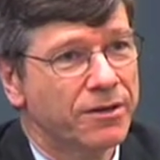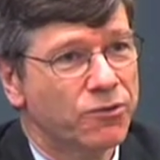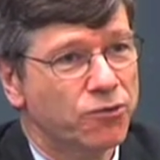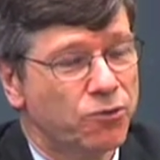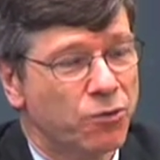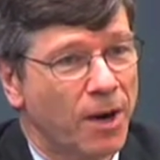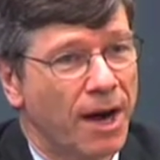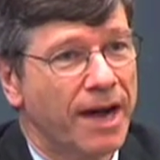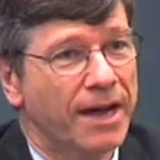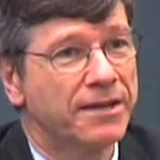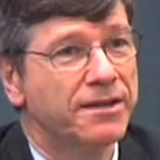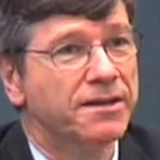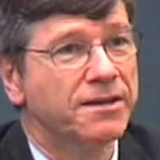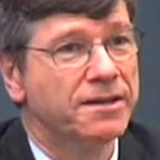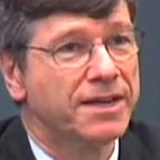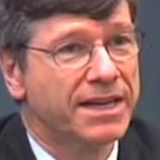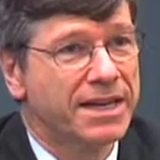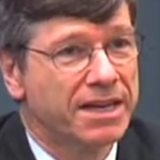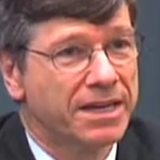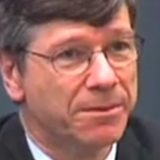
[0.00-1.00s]
try to
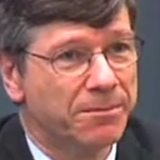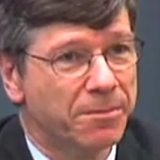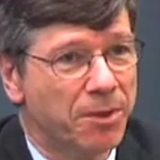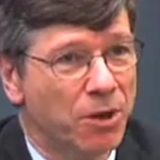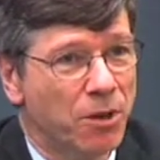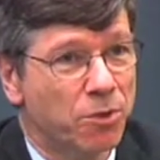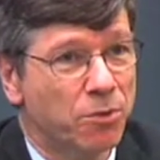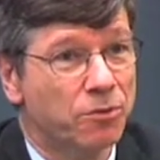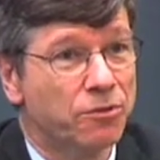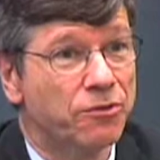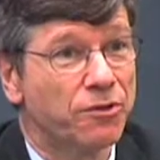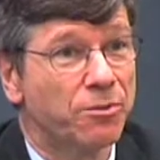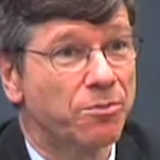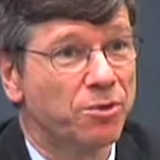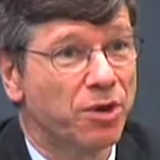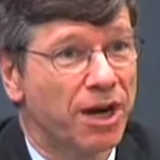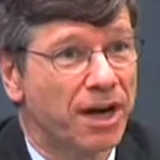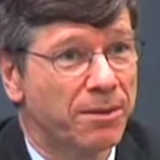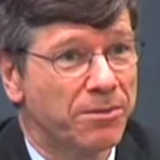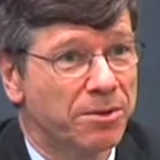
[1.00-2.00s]
decompose the
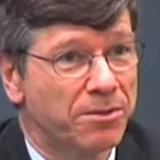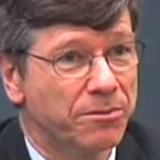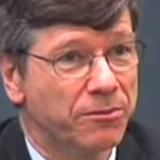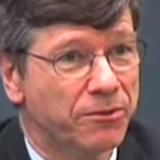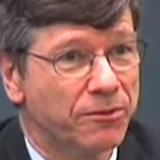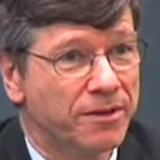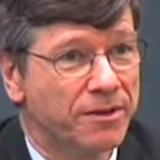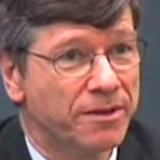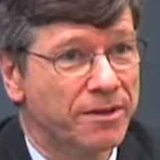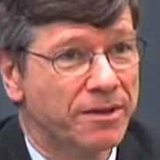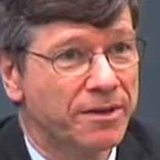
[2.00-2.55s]
problems